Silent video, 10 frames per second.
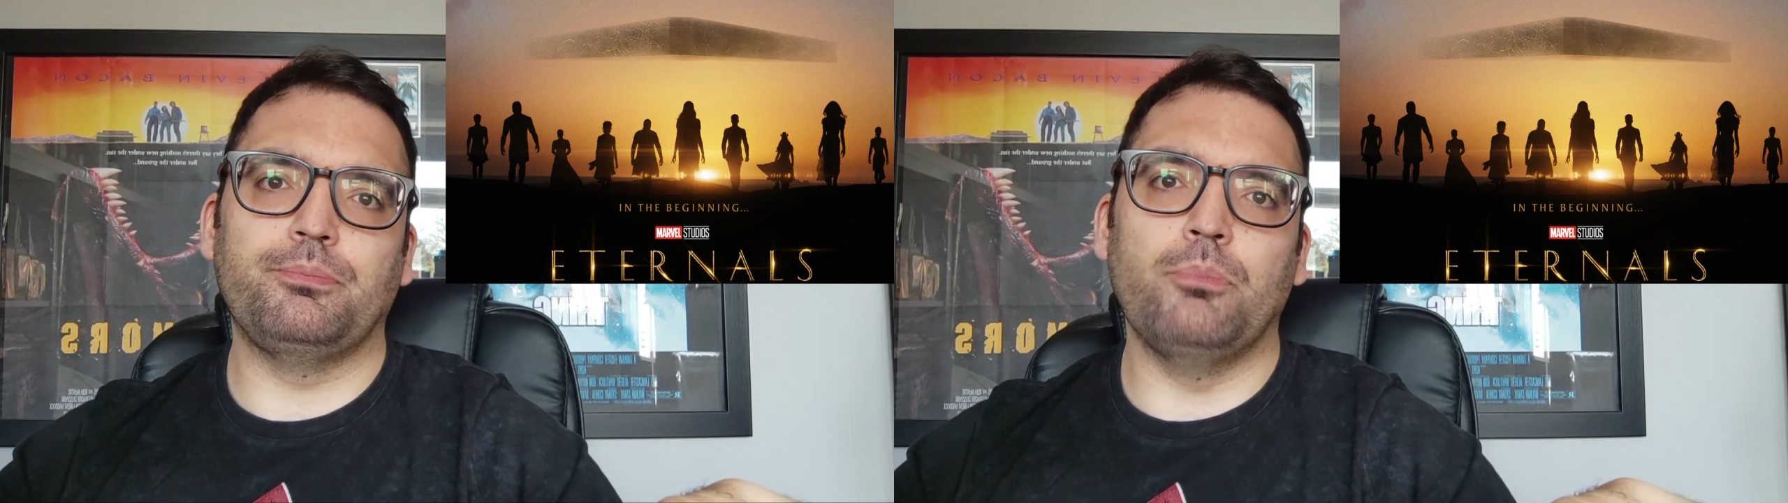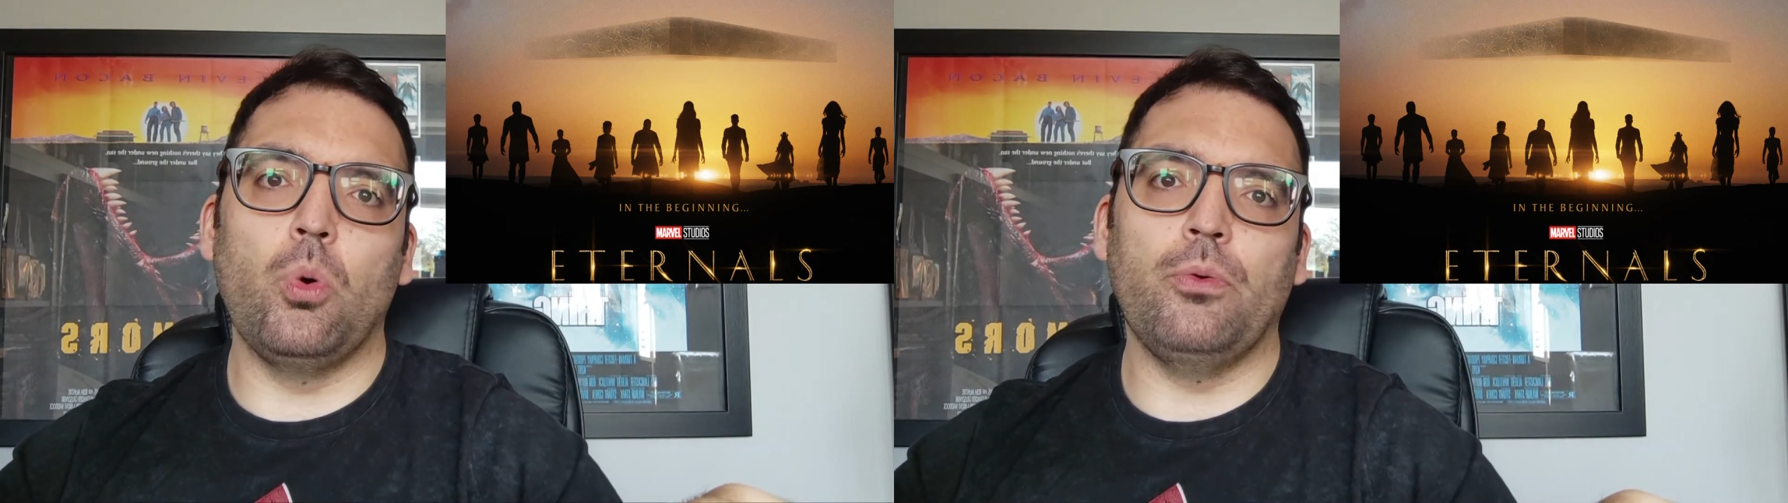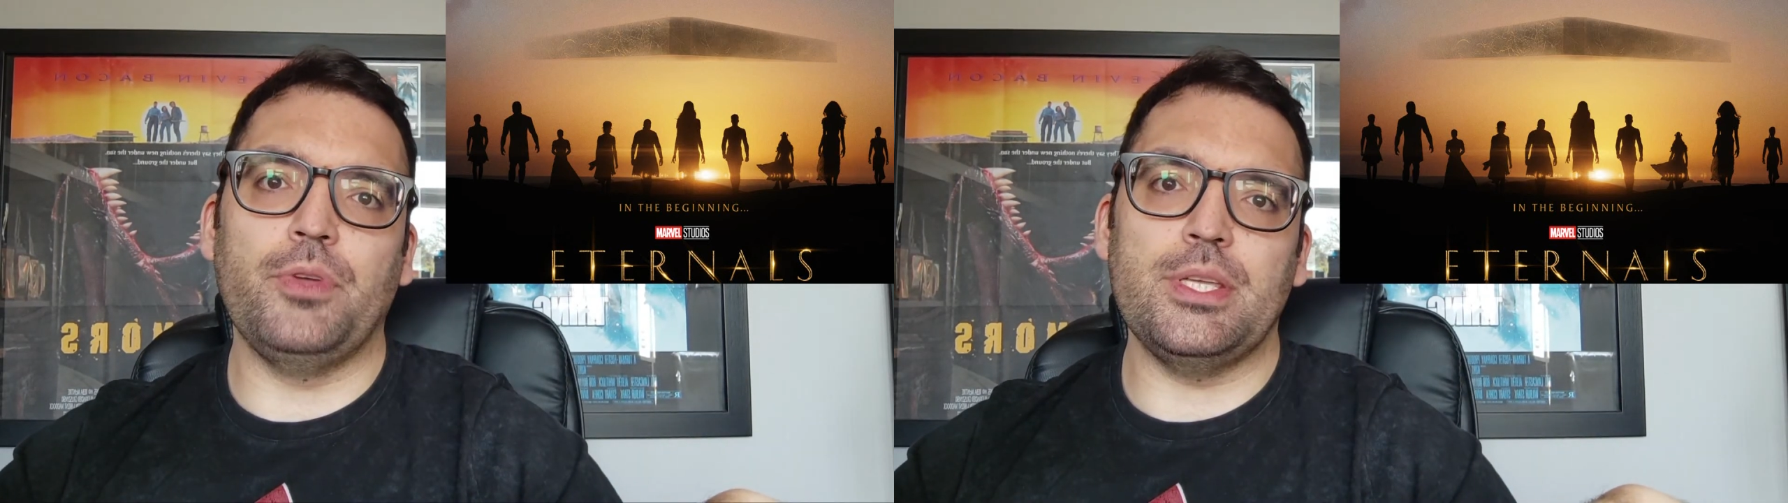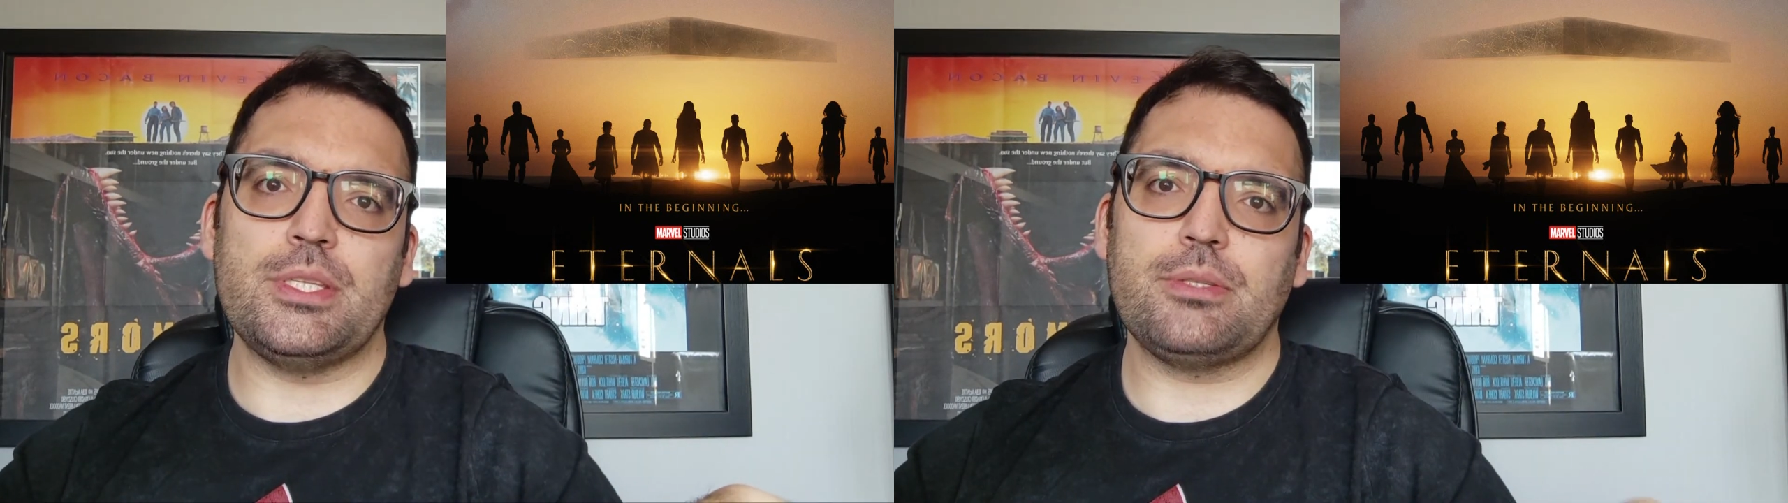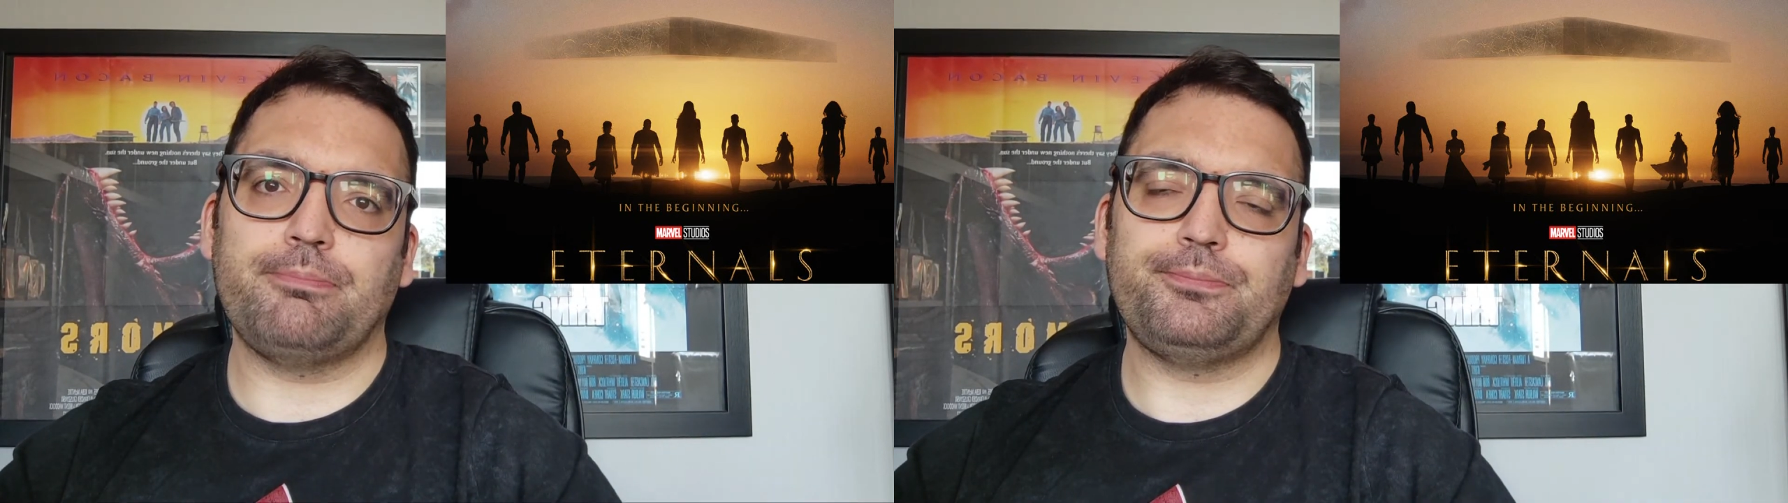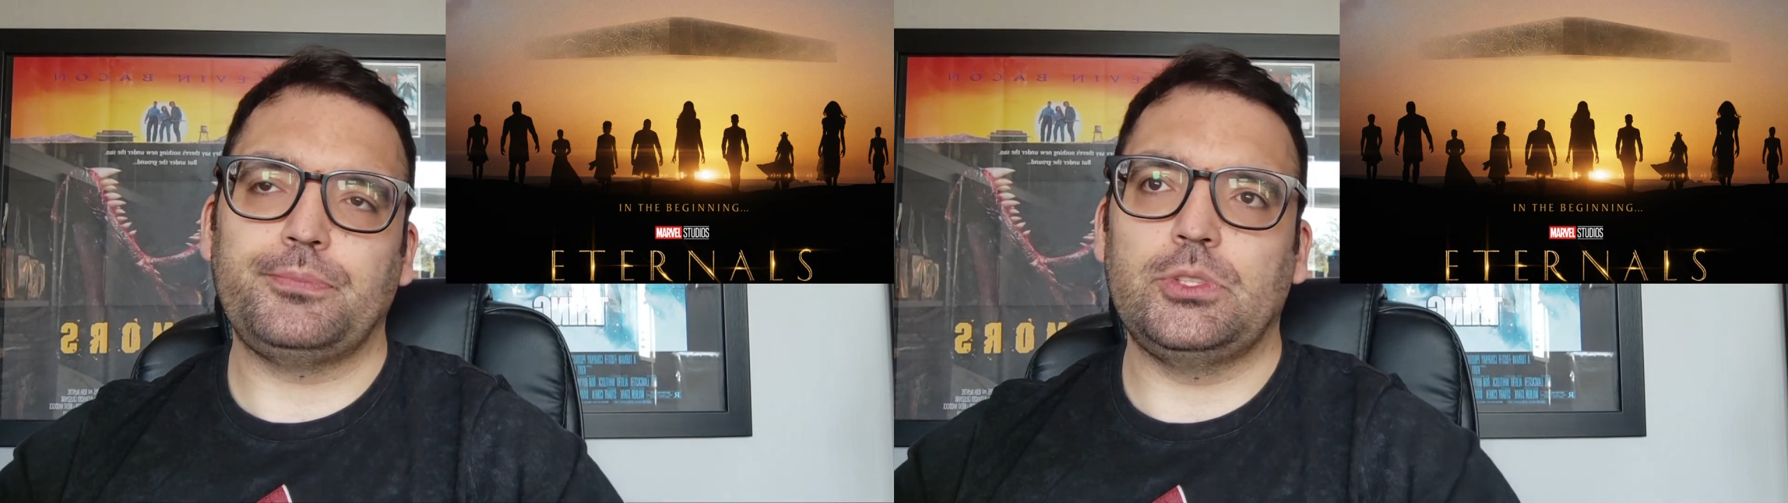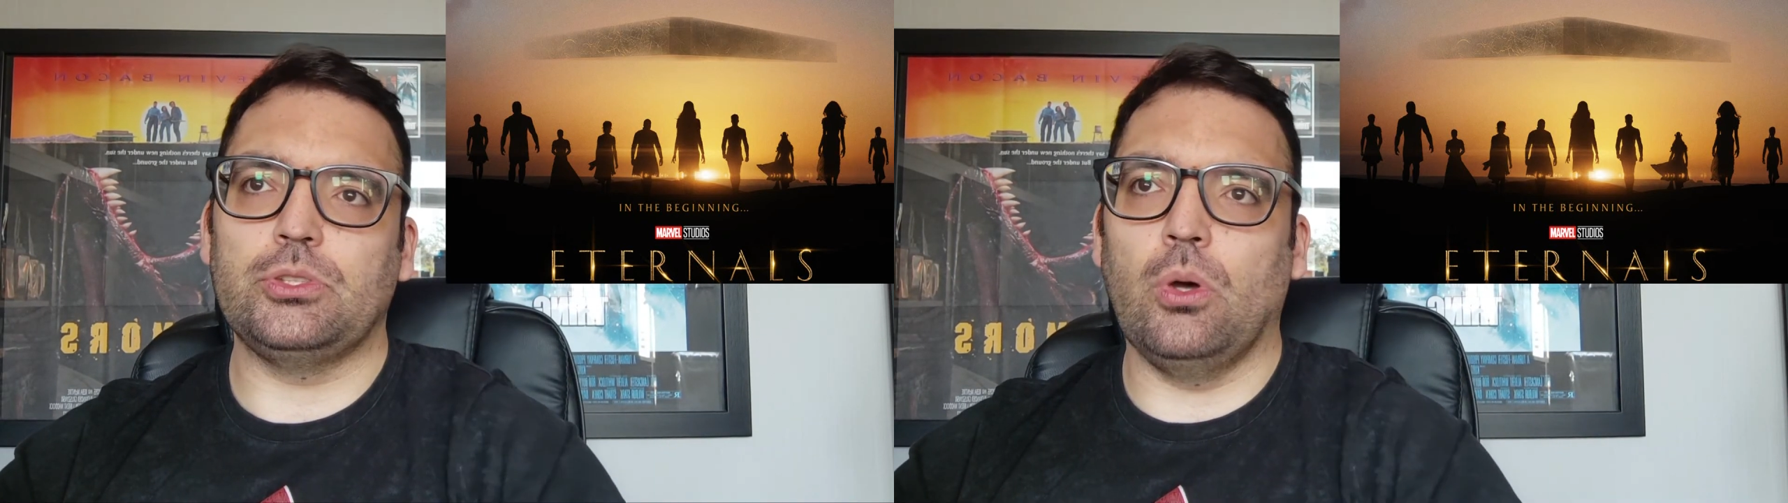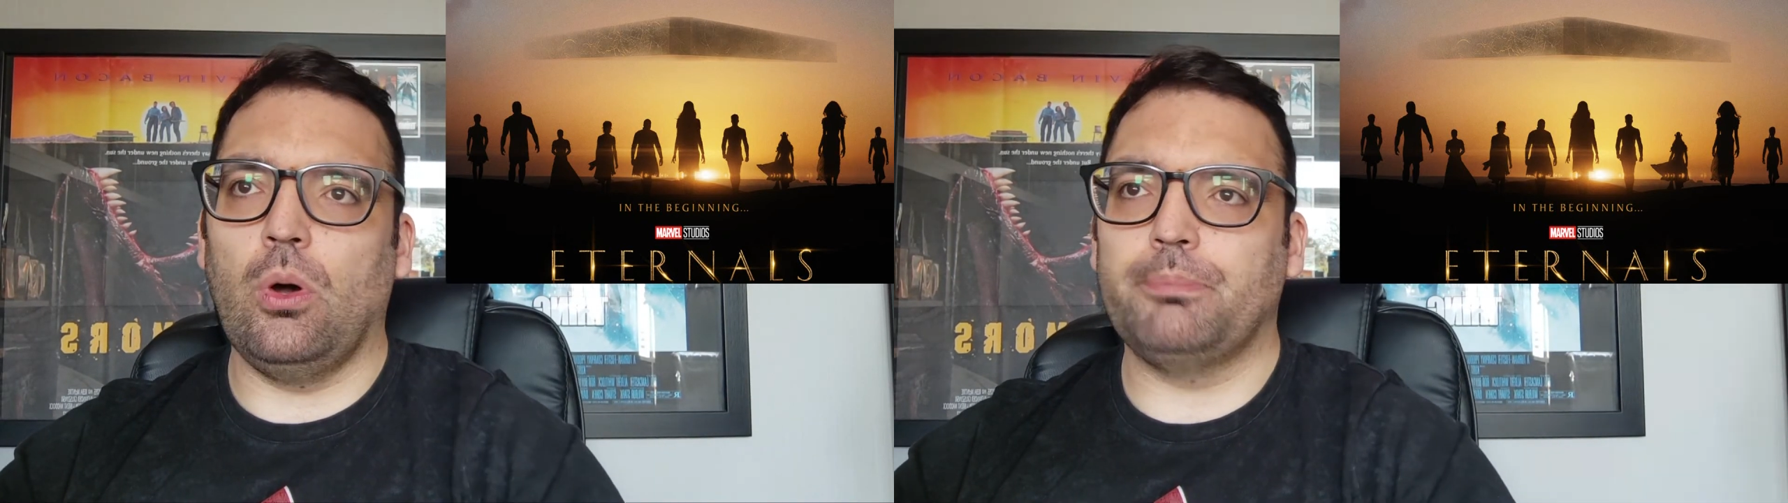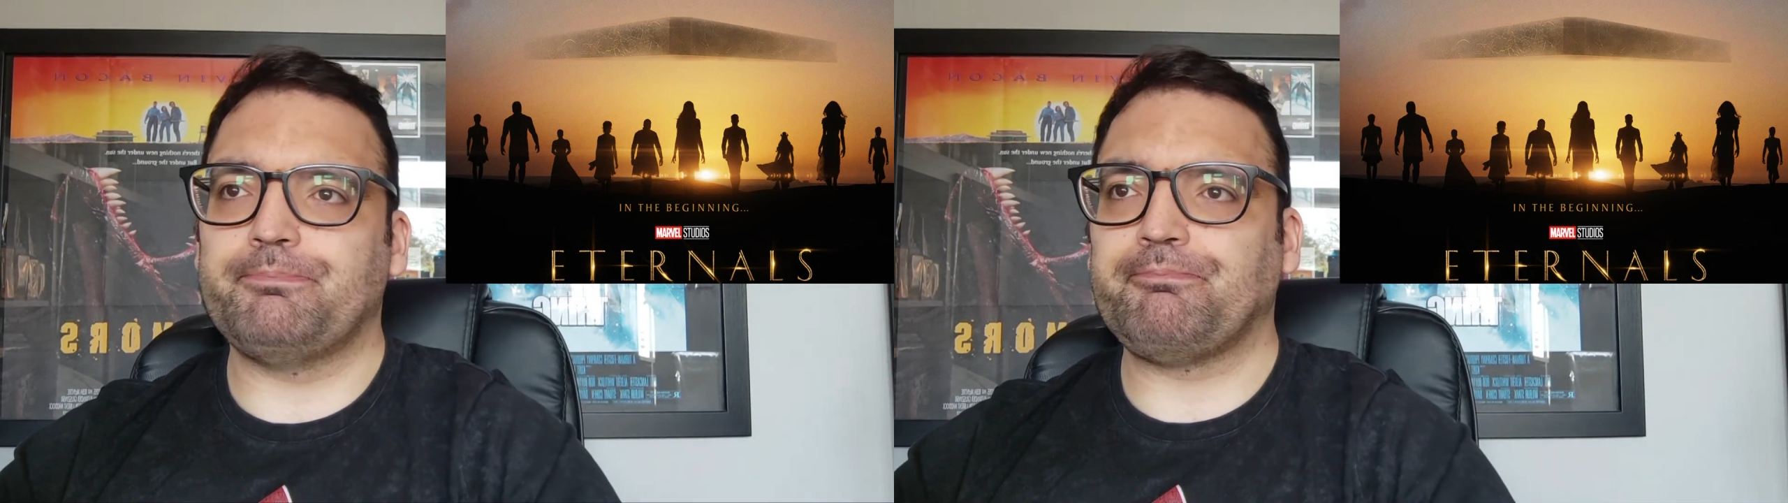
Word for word: movies. So,